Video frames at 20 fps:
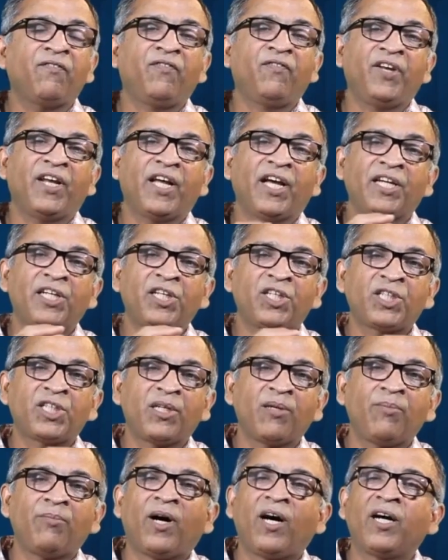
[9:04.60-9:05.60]

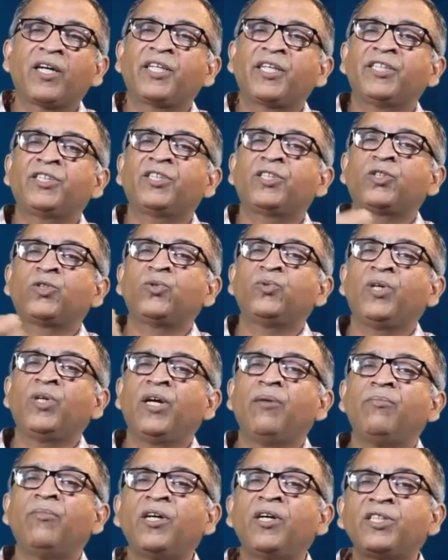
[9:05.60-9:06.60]
financial markets to
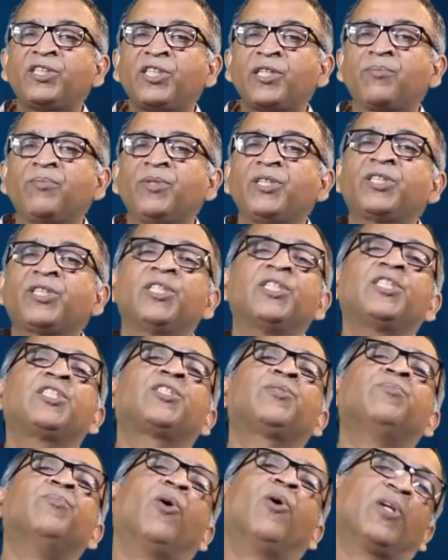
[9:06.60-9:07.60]
emerging
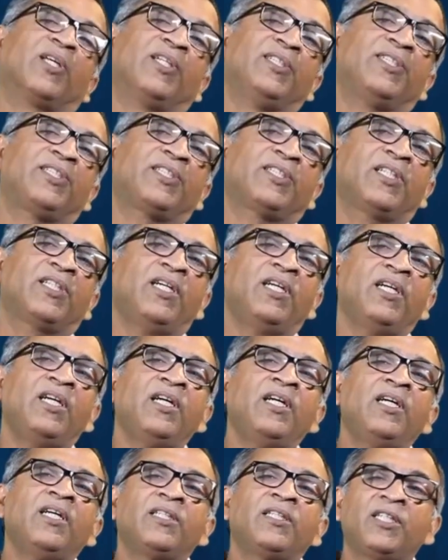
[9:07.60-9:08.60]
business models.
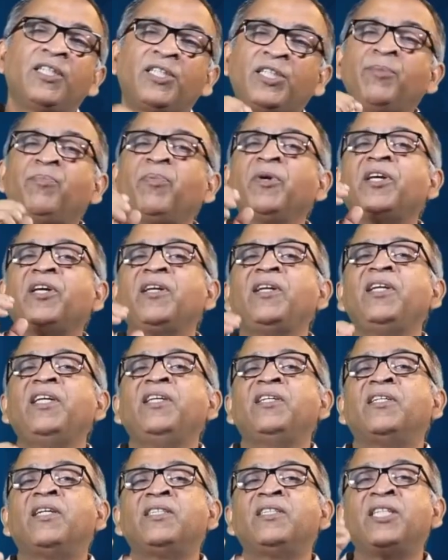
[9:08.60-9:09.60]
The
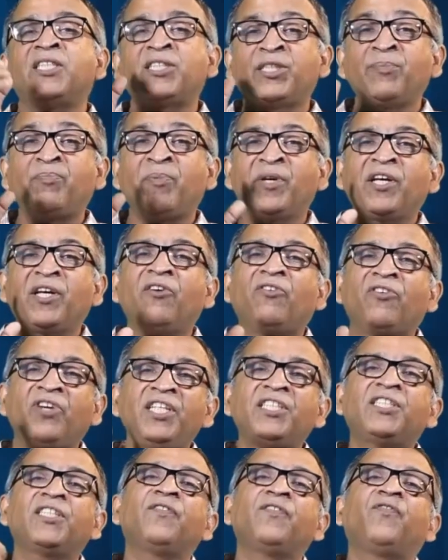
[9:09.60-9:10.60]
typical
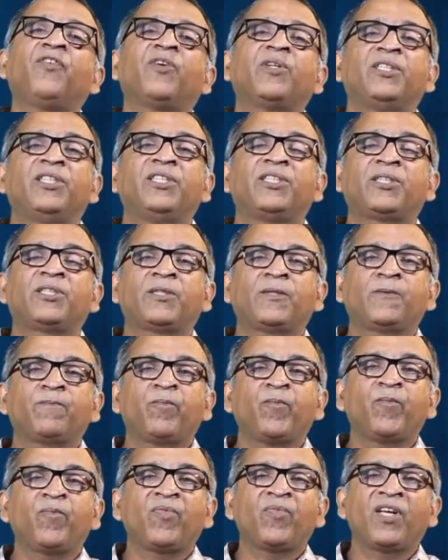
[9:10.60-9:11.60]
reason for this
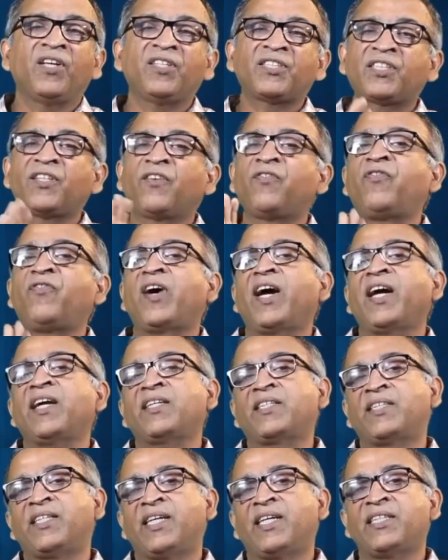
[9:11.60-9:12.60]
is the
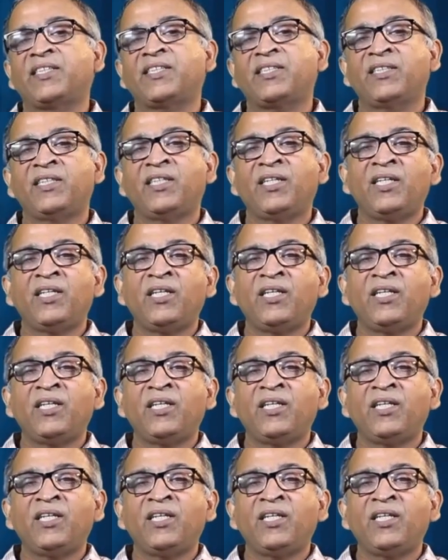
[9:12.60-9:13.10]
fact that